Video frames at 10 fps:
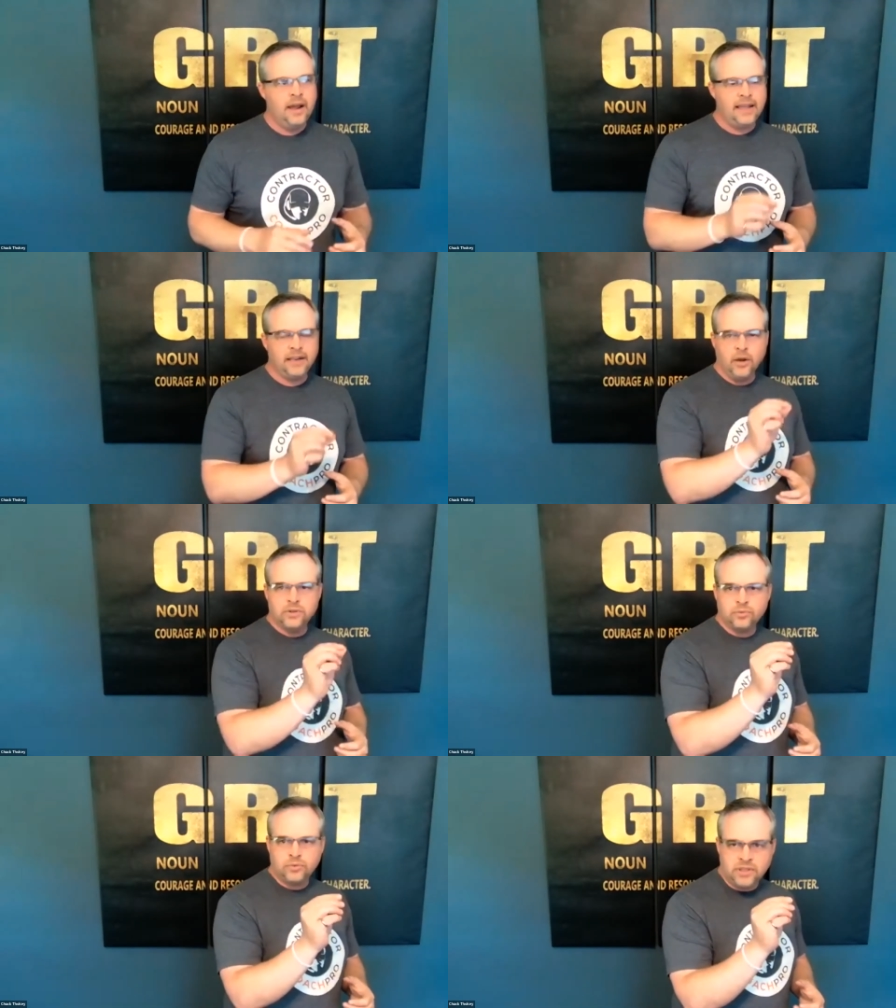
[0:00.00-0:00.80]
It
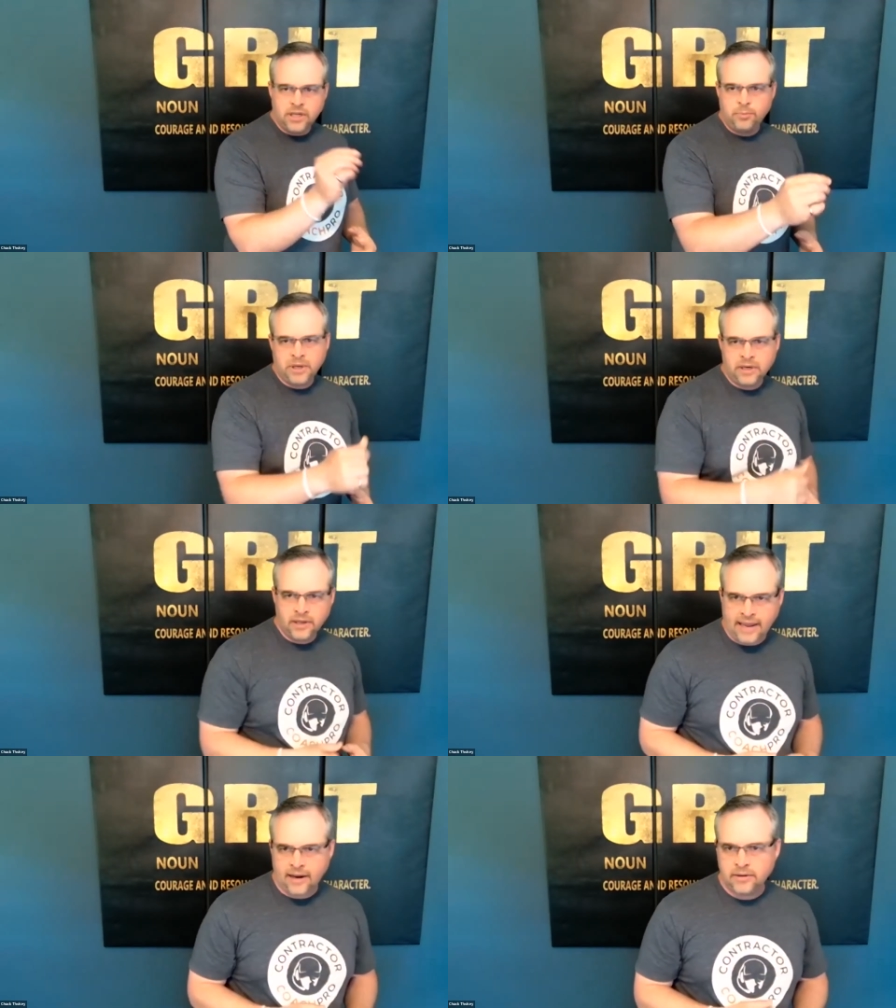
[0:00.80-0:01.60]
goes deep into
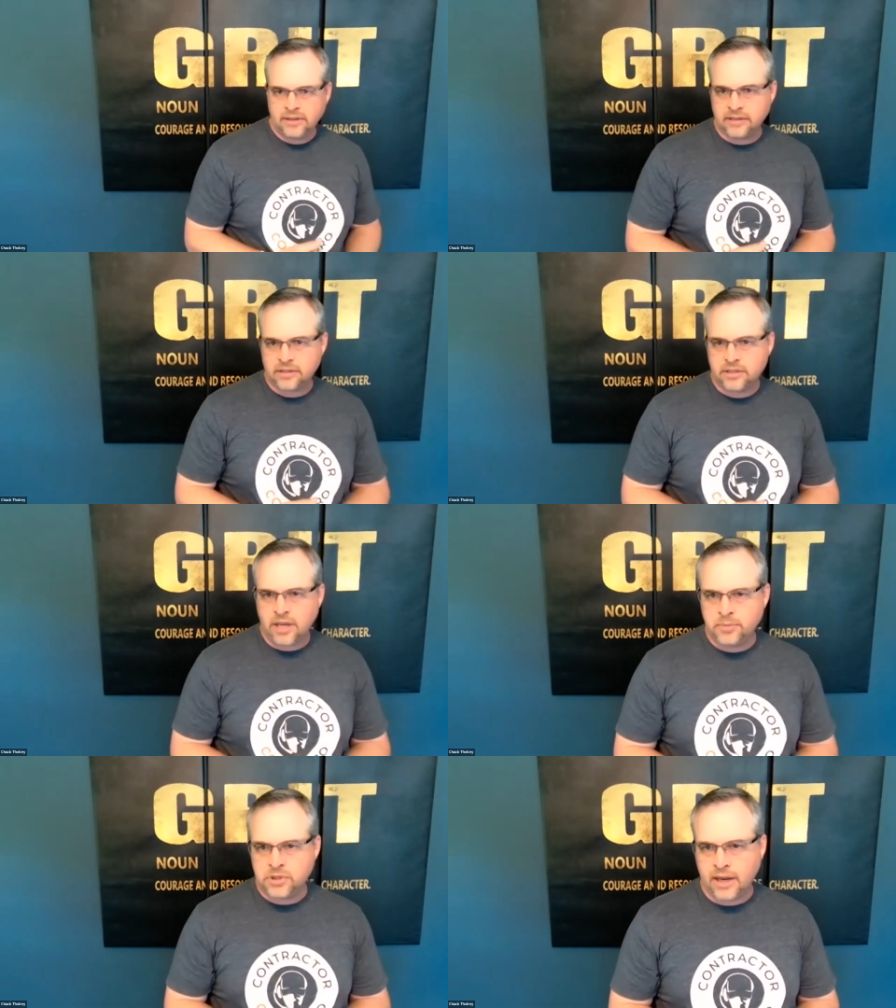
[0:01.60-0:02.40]
that
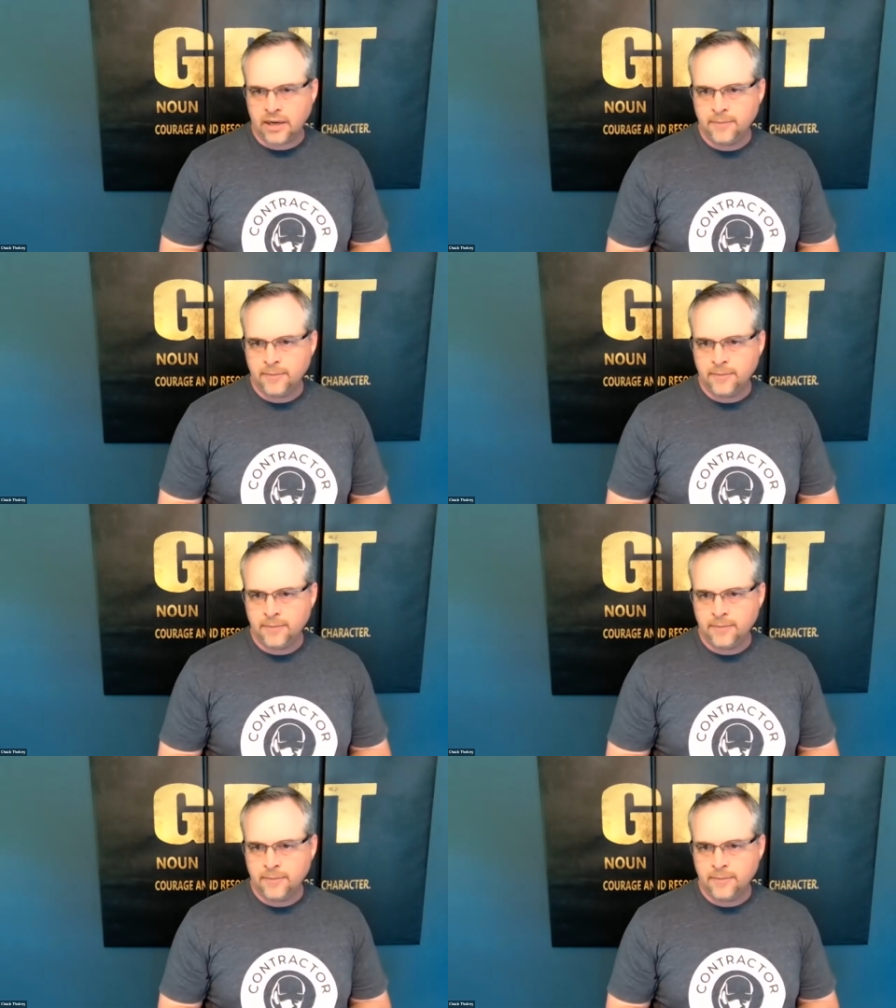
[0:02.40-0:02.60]
subject.